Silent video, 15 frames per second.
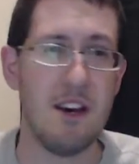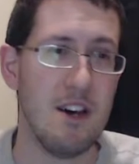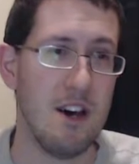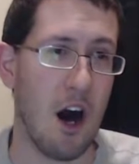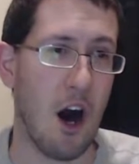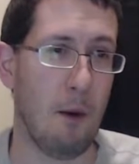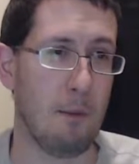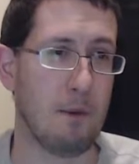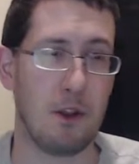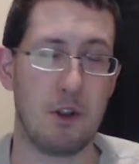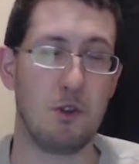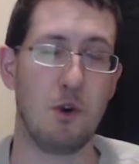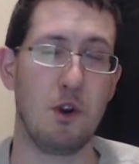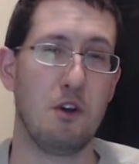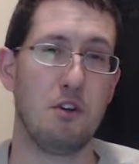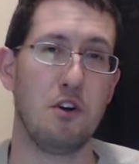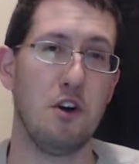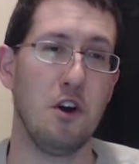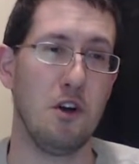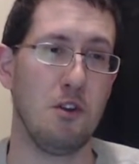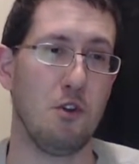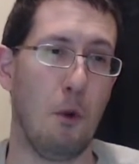Um, I'm going to do another
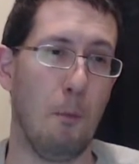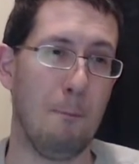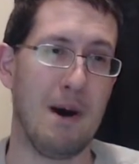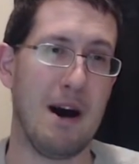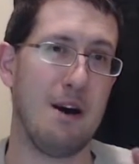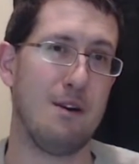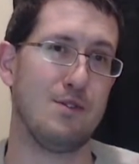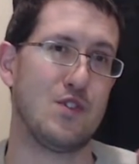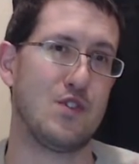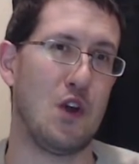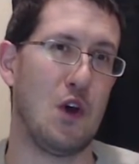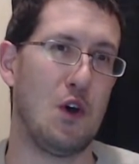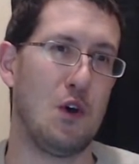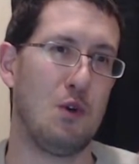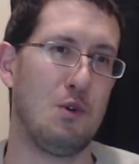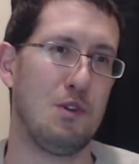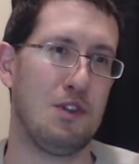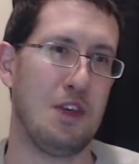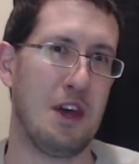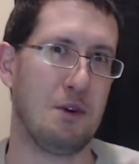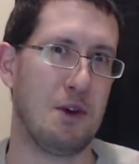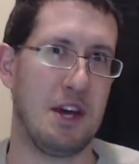little milestone
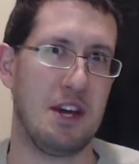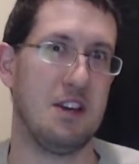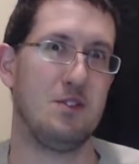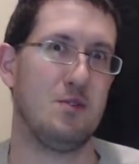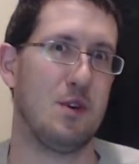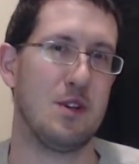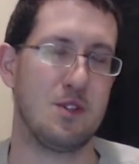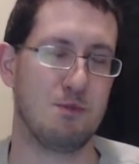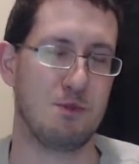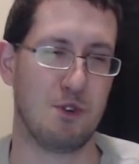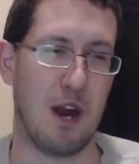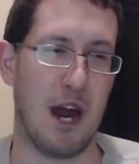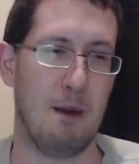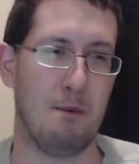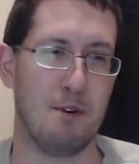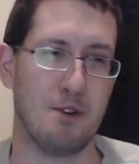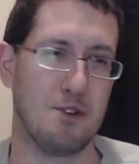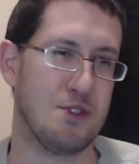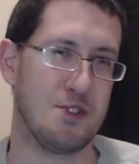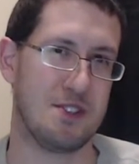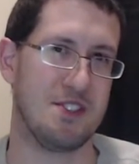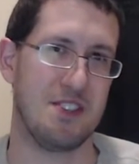thing when I hit twenty subscribers.
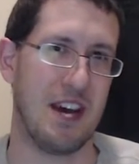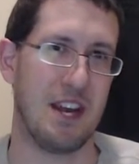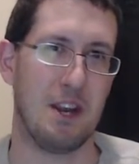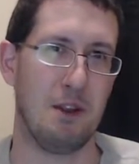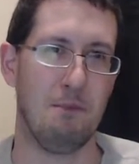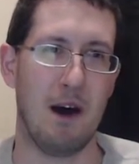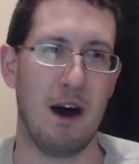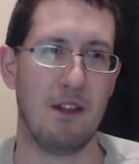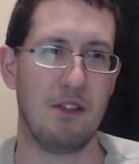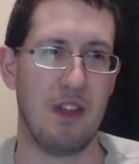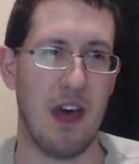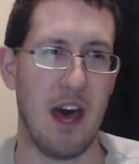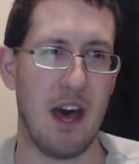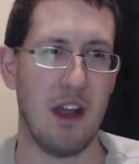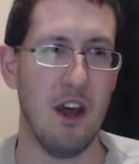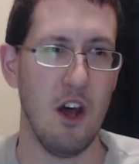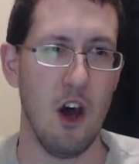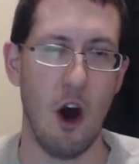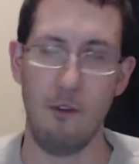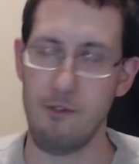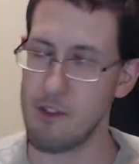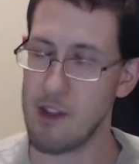Excited about that.
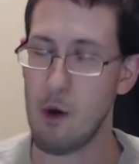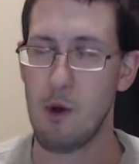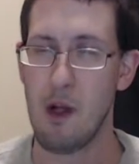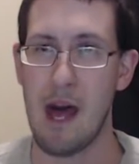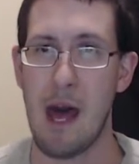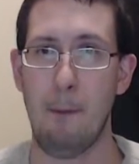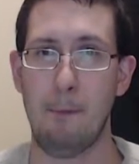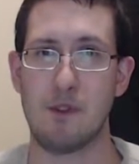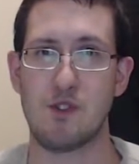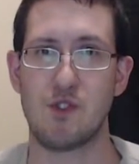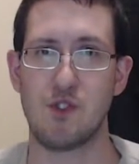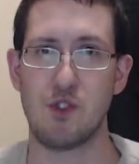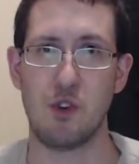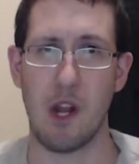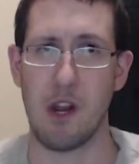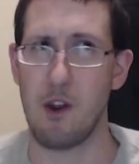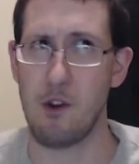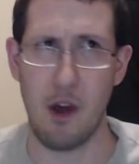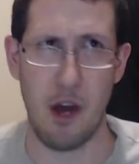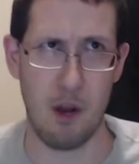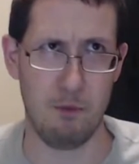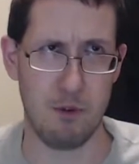Hopefully that will happen soon. I don't know
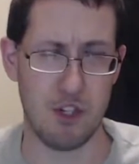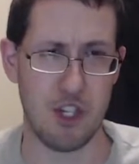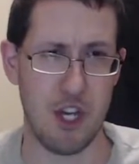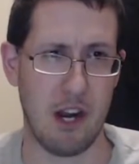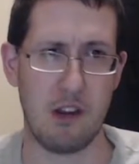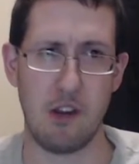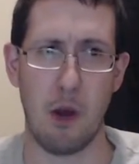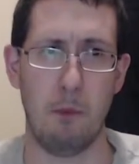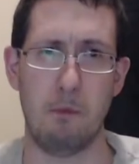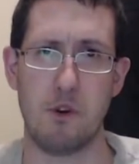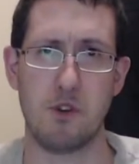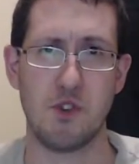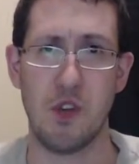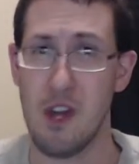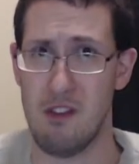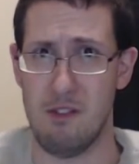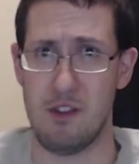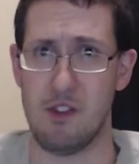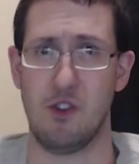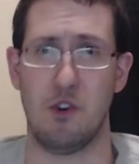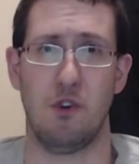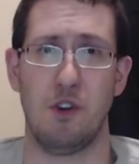how to project numbers this
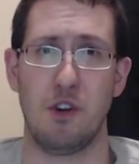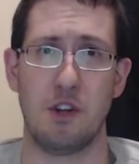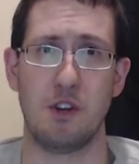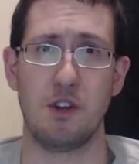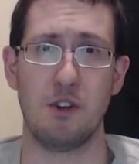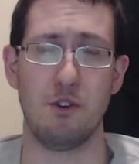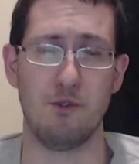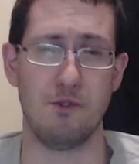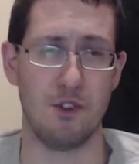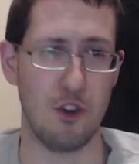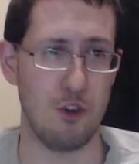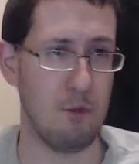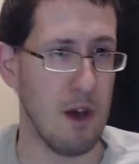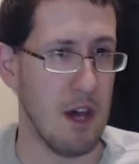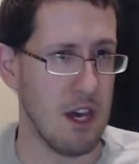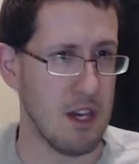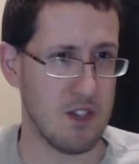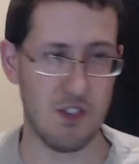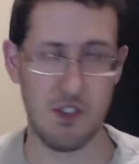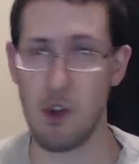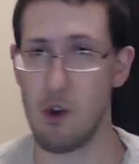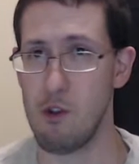early into YouTube.
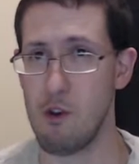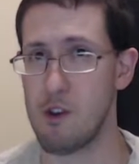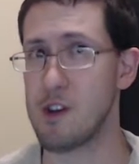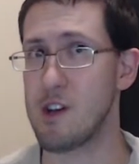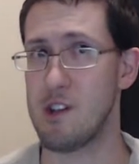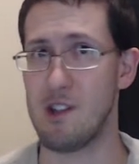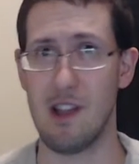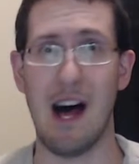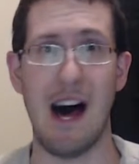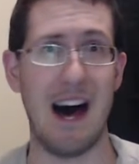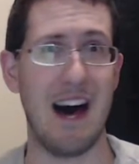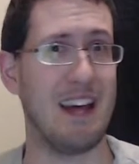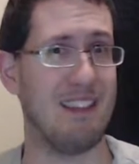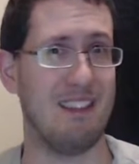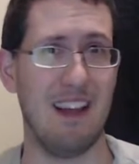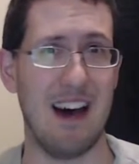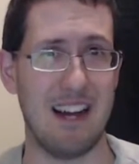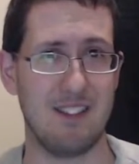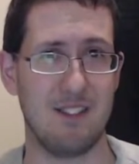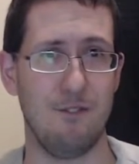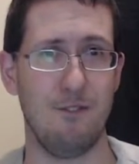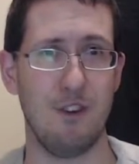Still learning a lot, lots
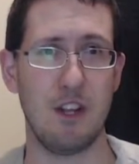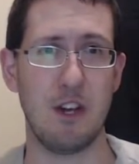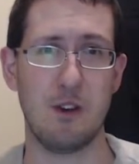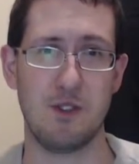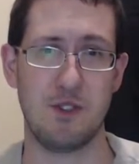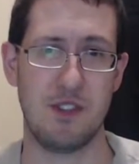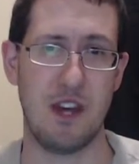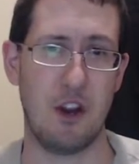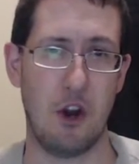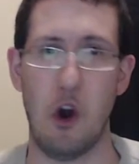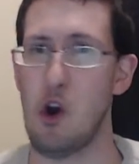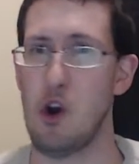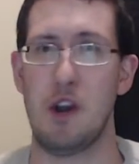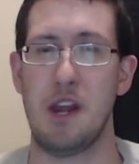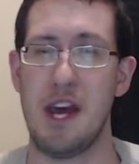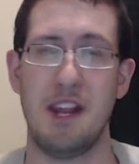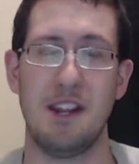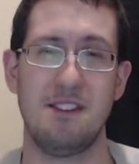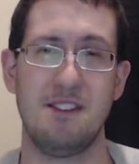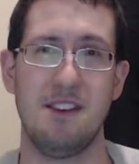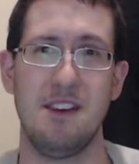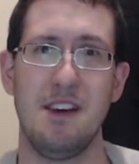of videos that aren't
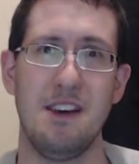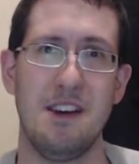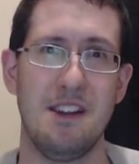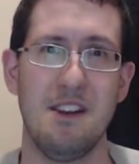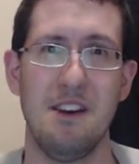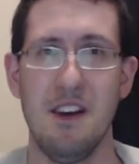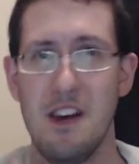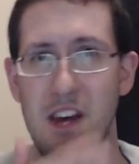edited.